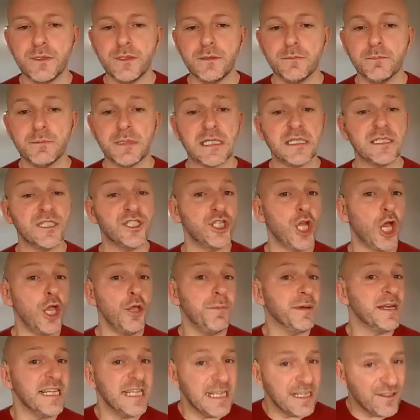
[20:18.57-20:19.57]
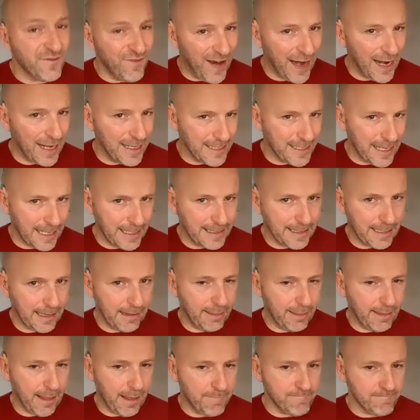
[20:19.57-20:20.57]
because nobody is validating
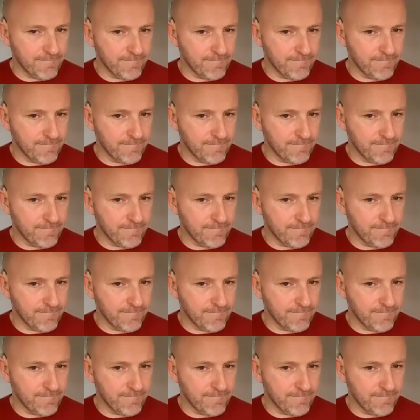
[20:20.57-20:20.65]
them,